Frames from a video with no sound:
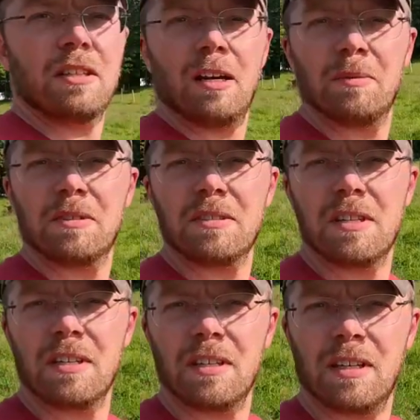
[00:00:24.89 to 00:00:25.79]
time it's
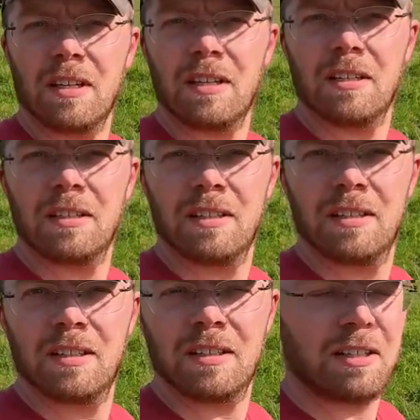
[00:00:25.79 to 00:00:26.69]
the
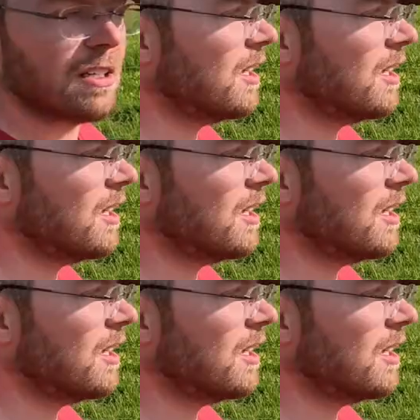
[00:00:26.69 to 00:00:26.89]
young